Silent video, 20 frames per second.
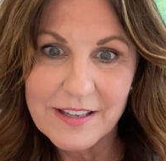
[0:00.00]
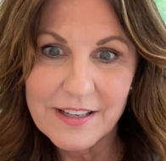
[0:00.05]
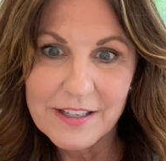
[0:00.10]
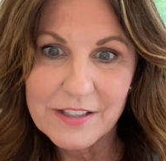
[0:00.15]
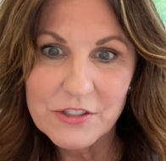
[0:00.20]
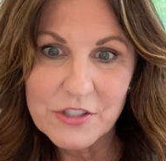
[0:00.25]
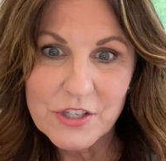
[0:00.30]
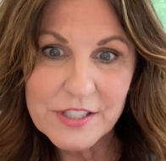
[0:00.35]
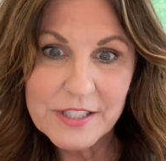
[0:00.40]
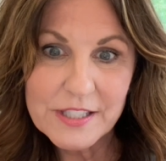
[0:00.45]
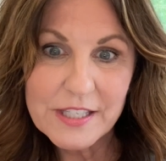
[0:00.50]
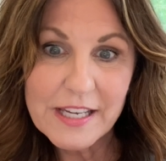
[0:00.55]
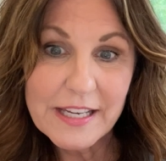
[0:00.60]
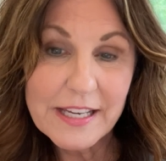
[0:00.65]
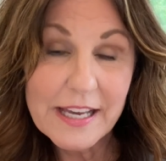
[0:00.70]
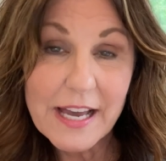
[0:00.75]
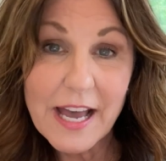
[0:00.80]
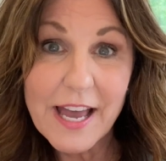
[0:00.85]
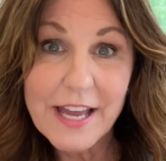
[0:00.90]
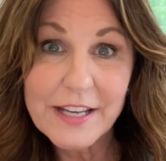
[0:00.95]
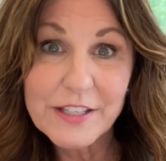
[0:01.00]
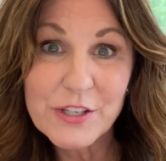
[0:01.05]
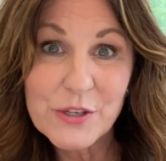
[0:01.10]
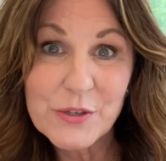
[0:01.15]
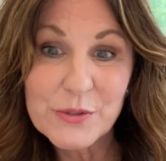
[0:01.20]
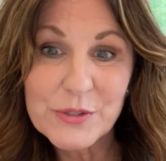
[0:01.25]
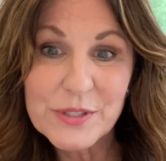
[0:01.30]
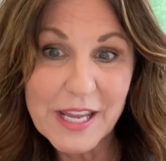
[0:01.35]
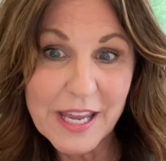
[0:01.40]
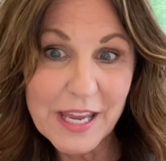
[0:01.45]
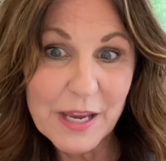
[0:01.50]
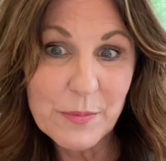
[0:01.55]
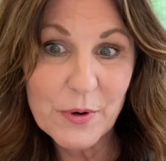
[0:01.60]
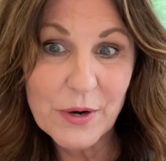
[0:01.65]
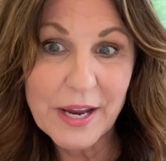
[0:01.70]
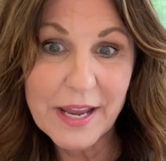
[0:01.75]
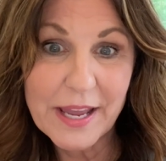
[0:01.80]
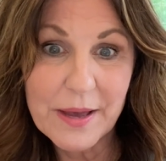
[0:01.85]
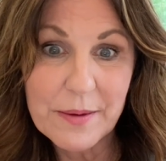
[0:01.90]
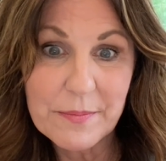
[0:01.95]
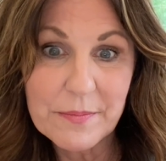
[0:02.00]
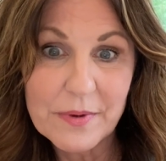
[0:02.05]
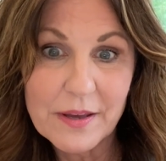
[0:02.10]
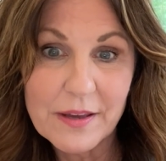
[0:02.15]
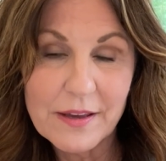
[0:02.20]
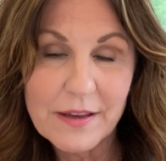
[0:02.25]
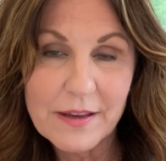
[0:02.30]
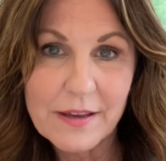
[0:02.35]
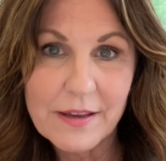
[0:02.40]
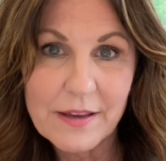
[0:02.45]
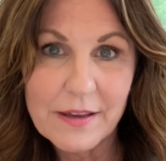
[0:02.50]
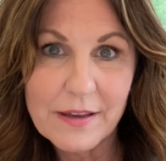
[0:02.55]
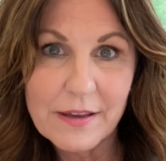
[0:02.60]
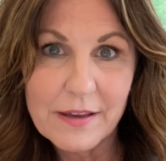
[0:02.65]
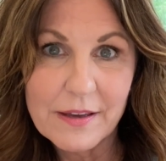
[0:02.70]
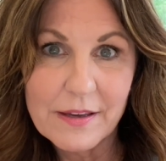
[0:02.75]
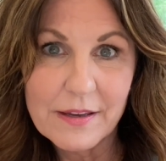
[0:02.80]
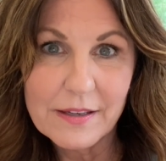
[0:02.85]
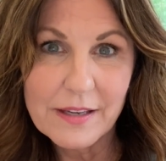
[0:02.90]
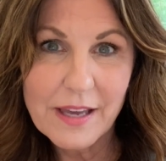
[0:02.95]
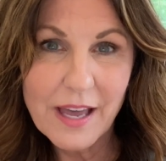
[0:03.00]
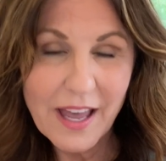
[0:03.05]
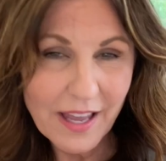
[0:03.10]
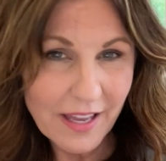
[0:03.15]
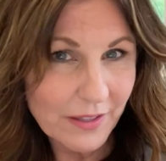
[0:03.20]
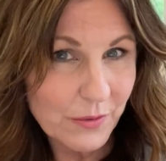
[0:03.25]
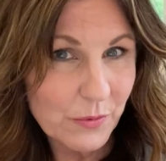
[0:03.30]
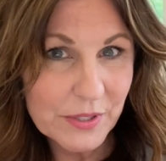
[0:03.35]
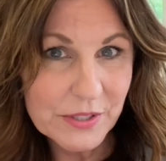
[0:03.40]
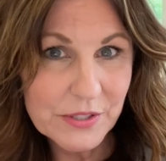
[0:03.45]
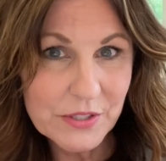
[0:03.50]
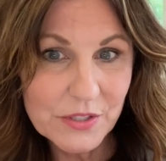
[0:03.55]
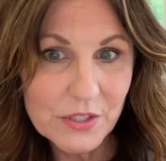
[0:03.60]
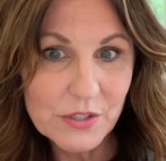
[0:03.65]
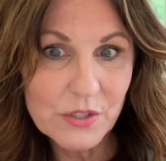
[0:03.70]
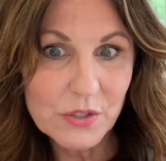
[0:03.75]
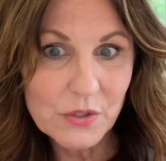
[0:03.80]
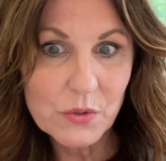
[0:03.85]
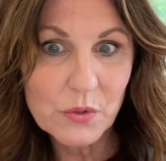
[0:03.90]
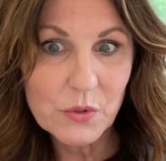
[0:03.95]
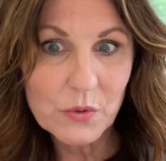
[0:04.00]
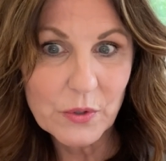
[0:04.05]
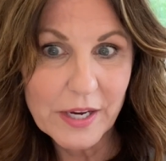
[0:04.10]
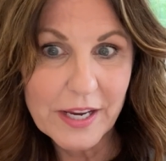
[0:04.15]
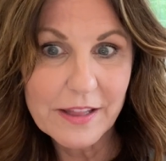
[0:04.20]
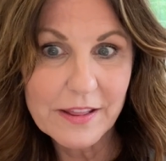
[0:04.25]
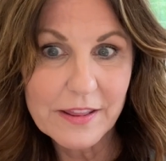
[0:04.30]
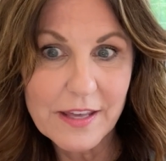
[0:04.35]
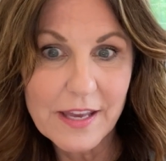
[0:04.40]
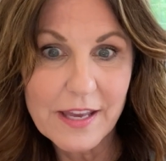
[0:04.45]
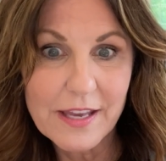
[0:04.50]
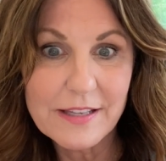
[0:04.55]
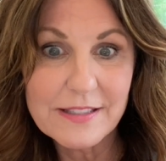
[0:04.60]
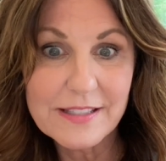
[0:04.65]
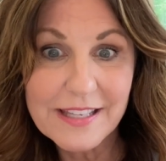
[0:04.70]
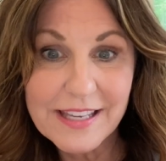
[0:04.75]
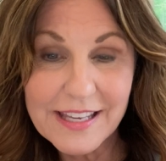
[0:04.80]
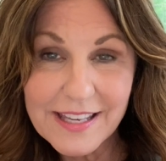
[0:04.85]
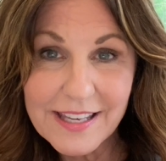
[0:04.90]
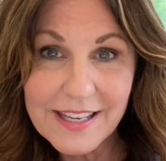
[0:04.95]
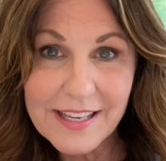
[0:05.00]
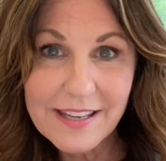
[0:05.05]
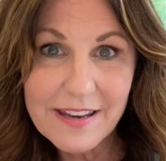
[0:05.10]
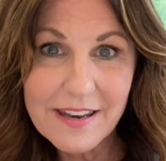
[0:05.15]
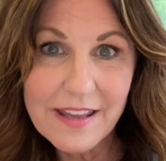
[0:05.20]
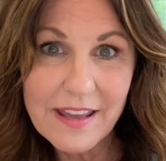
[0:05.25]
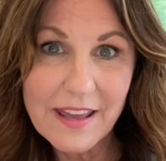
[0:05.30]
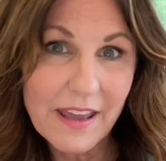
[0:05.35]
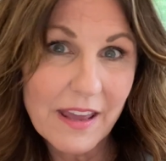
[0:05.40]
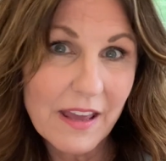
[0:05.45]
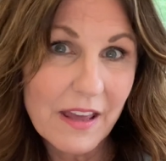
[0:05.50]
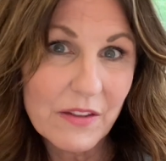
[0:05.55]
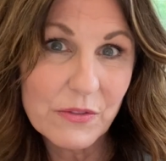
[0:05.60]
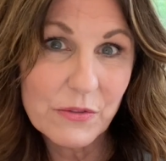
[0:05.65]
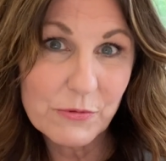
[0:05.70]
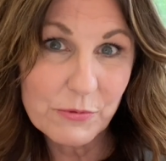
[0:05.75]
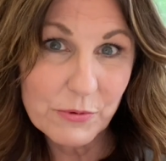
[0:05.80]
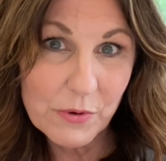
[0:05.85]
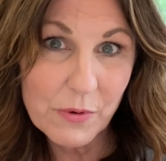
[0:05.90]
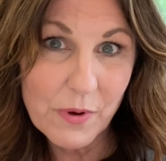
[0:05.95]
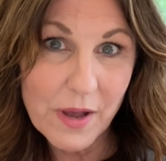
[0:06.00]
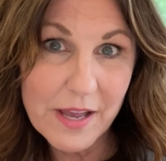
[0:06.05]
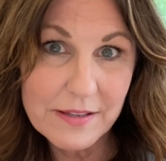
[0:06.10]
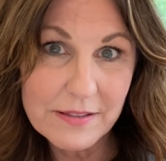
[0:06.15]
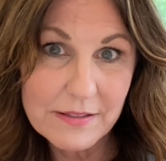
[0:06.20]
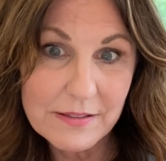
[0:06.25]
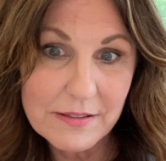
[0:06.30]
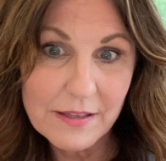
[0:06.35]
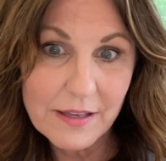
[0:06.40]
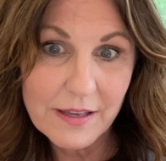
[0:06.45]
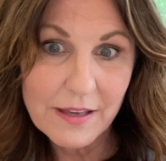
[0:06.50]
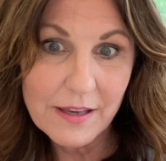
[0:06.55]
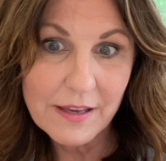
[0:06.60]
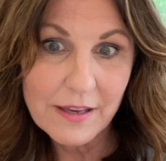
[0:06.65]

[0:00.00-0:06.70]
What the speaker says: Just like God used Abraham, God wants to do great things in and through us.